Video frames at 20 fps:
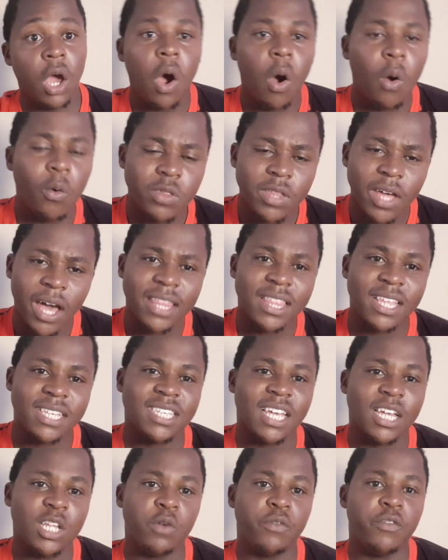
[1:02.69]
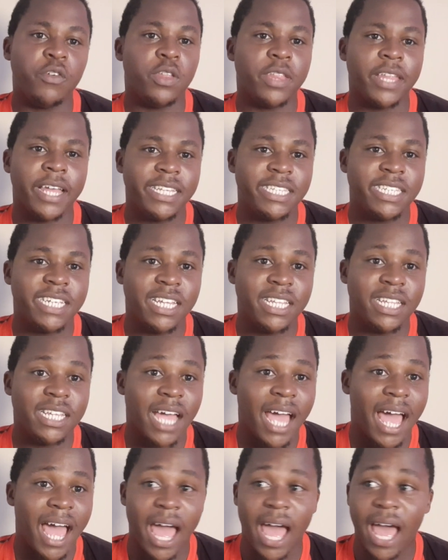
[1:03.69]
On the other side of United,
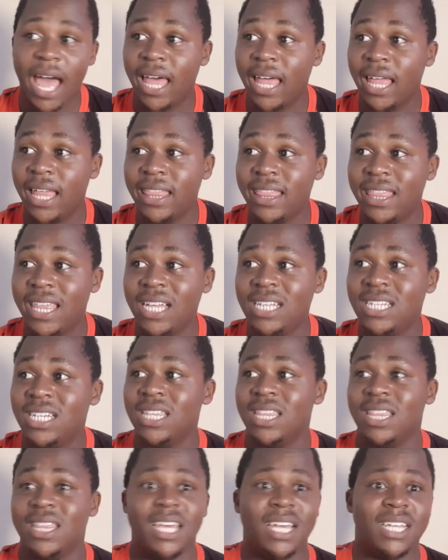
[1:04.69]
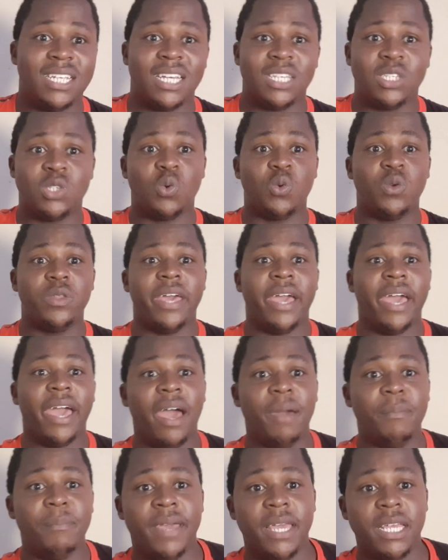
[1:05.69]
they're just who they
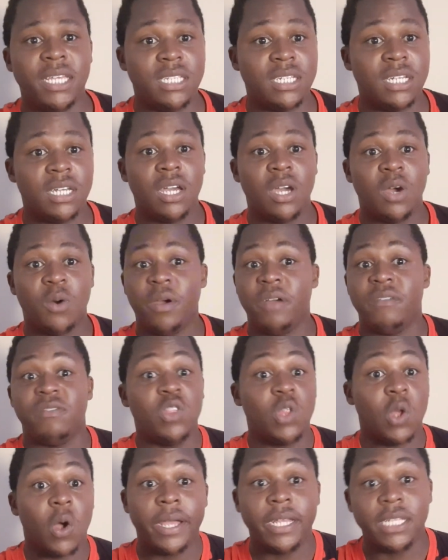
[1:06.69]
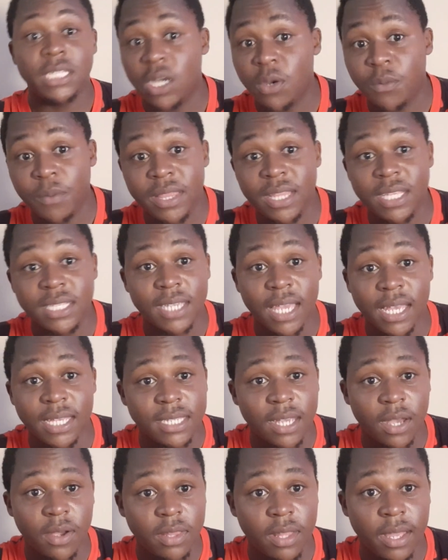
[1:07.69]
are, mate. We have no idea what these guys
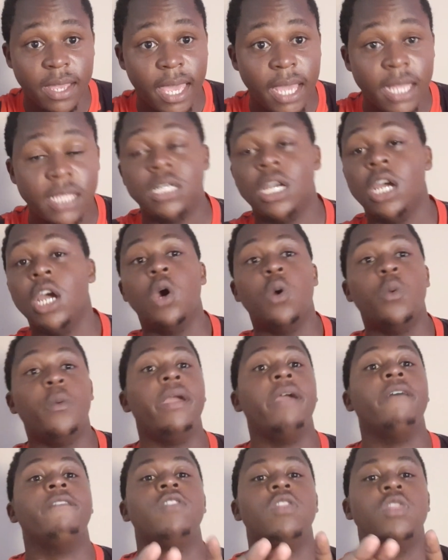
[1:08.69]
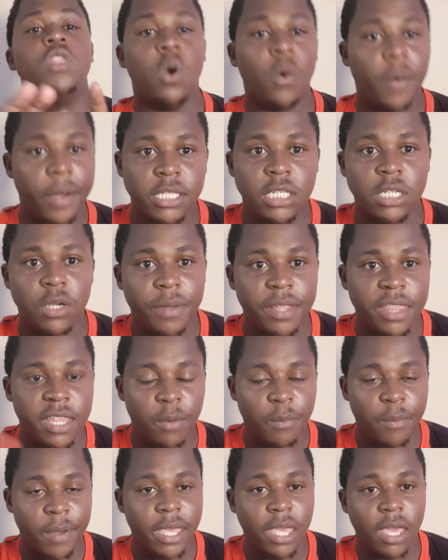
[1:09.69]
are gonna get. We have no idea what they're
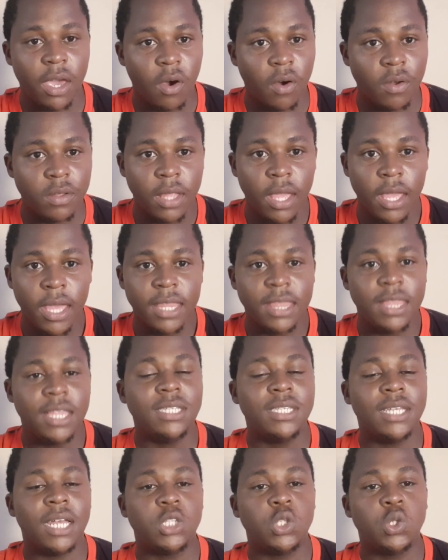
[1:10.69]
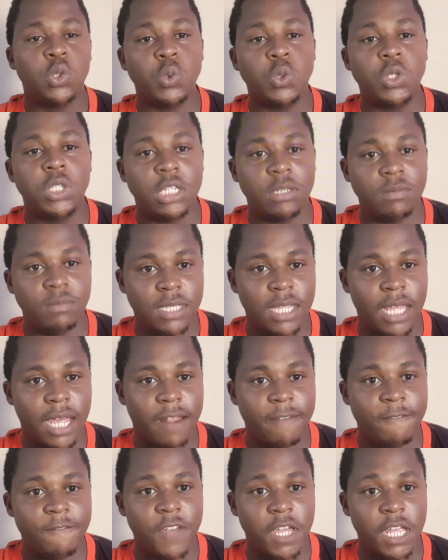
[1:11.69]
working on. These are two teams that
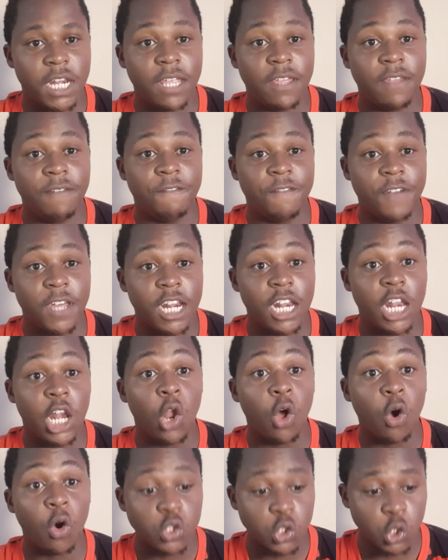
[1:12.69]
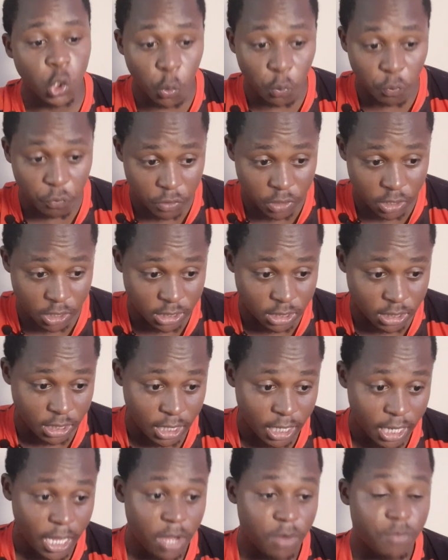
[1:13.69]
are very, very low on confidence.
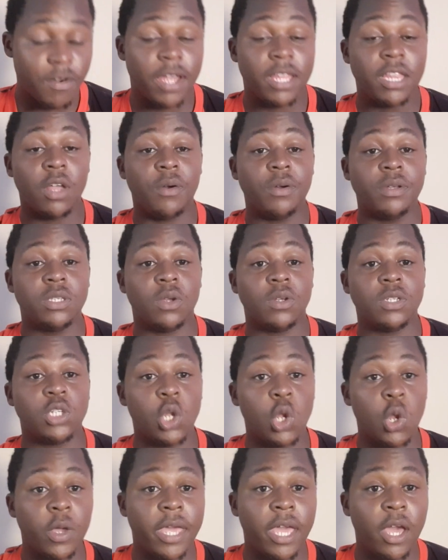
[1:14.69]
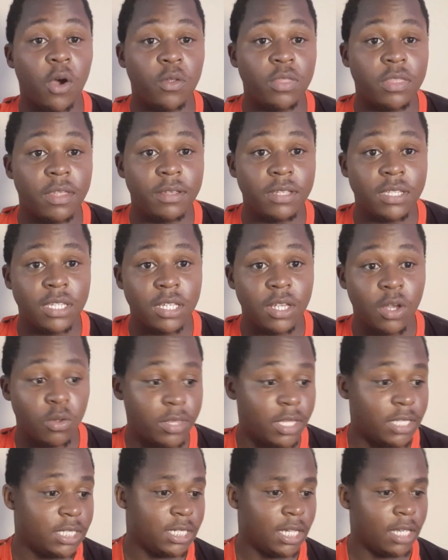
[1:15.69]
Right now, as I was looking on
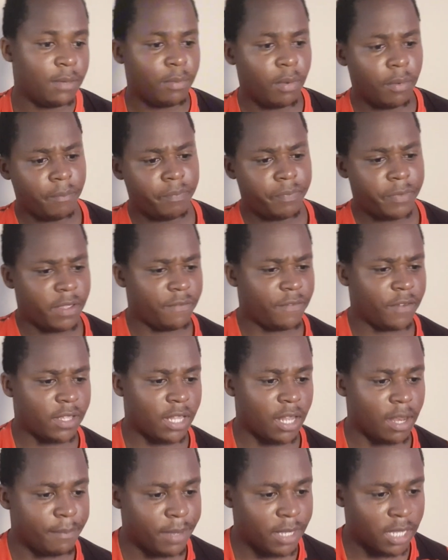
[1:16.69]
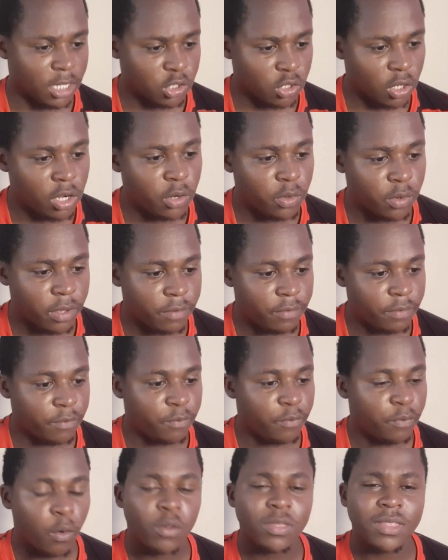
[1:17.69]
the table, in fact, let me actually look
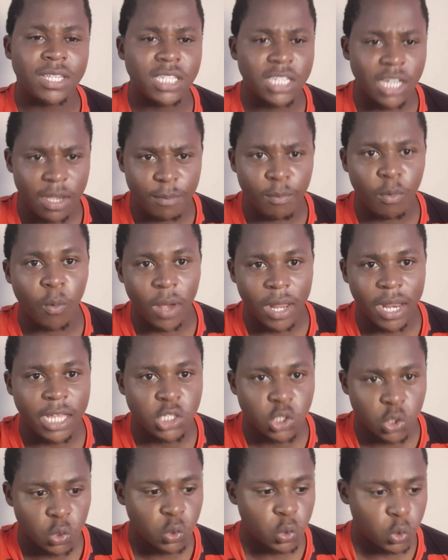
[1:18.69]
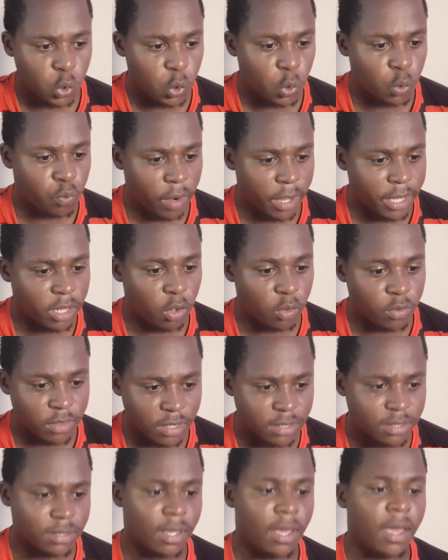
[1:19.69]
on the table while I talk to you right now on
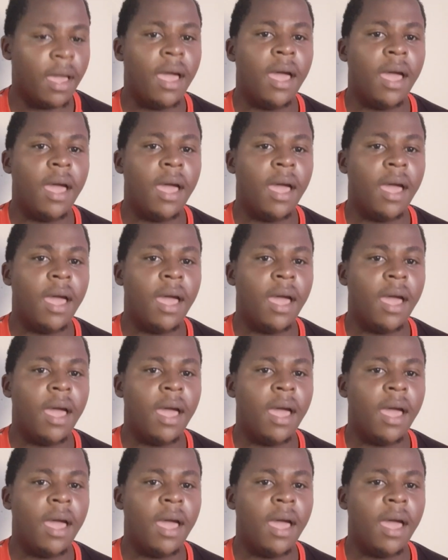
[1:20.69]
this.